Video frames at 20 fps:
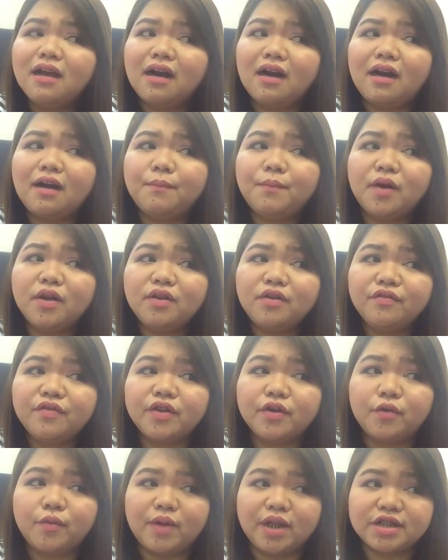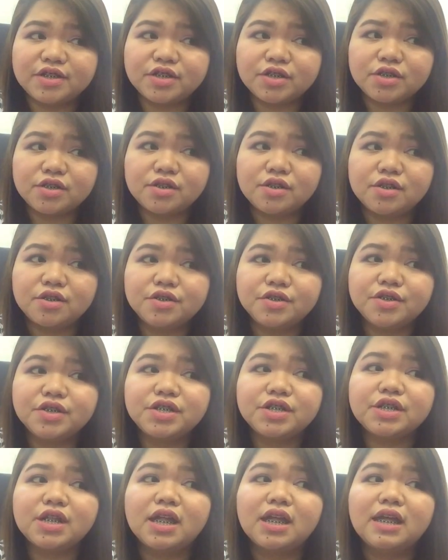all of the
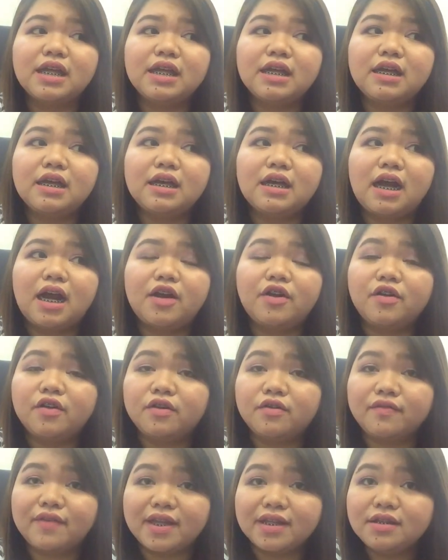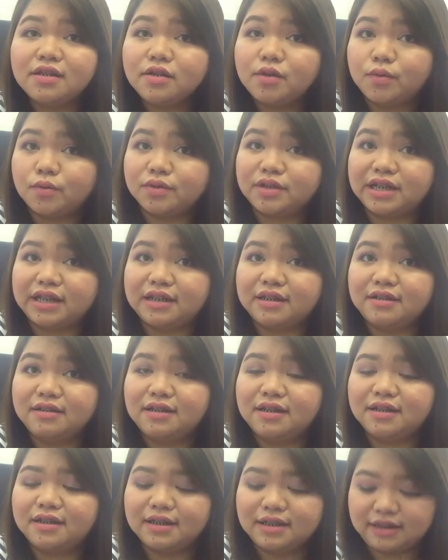questions are already noted.
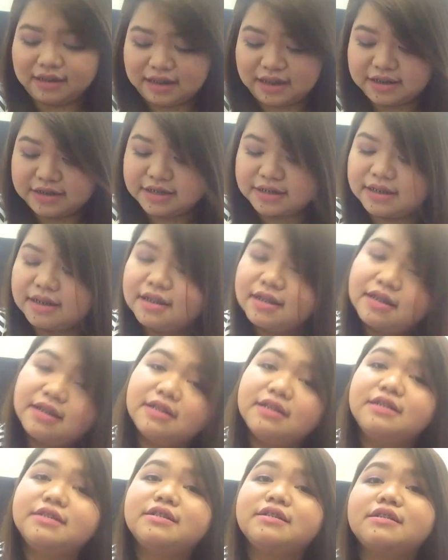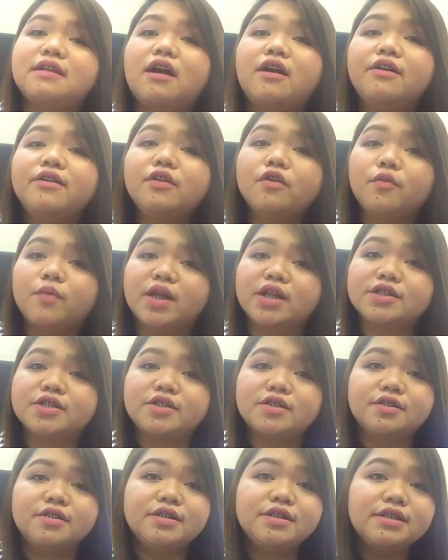These are the
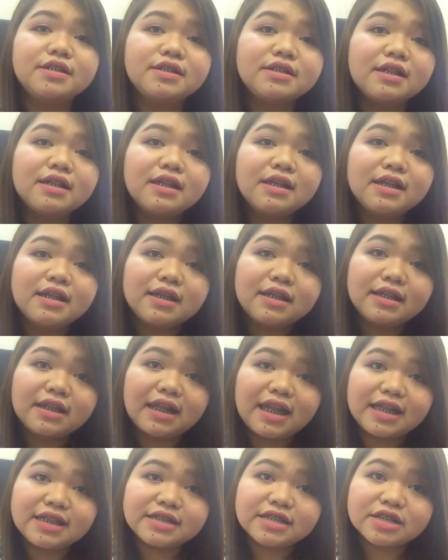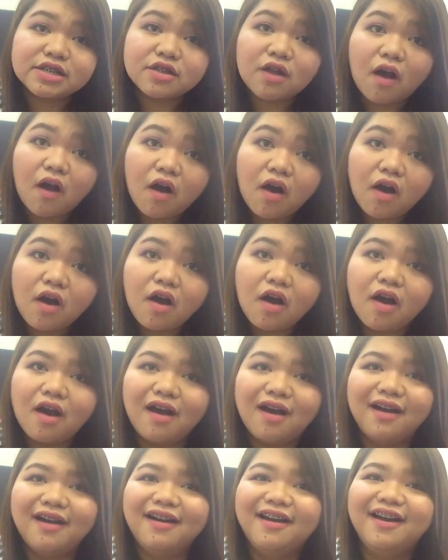questions that I saw
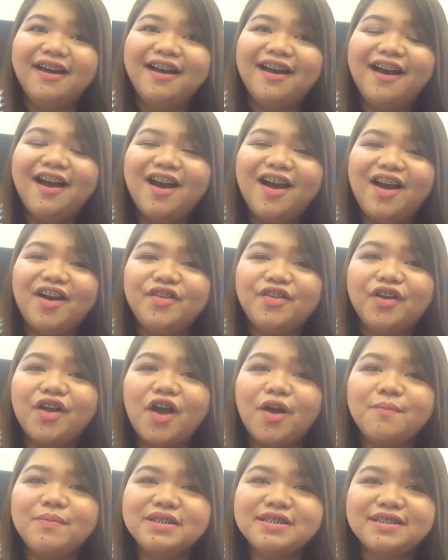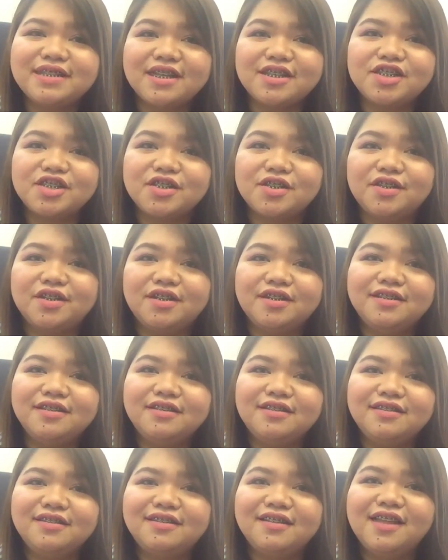on the comment section,
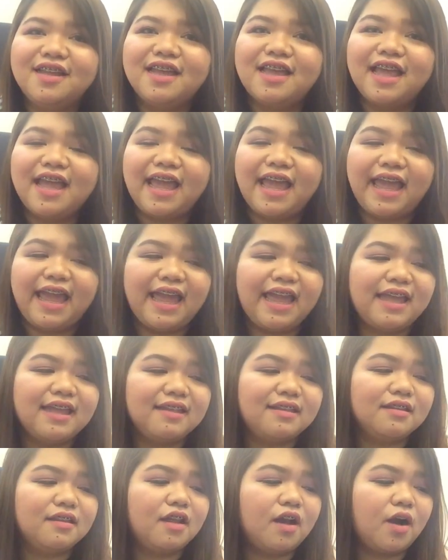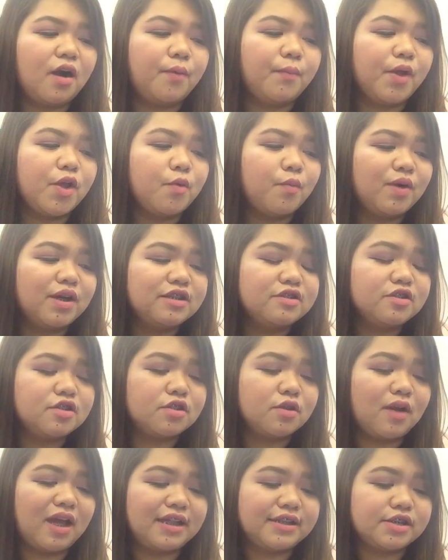and I want
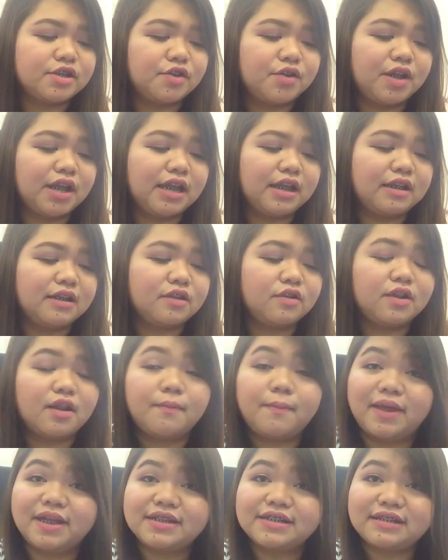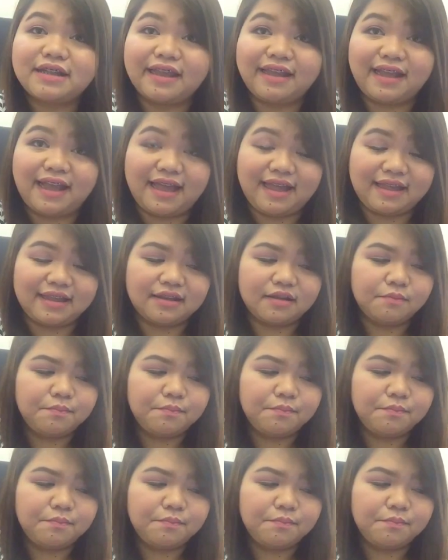to answer it to the best I can.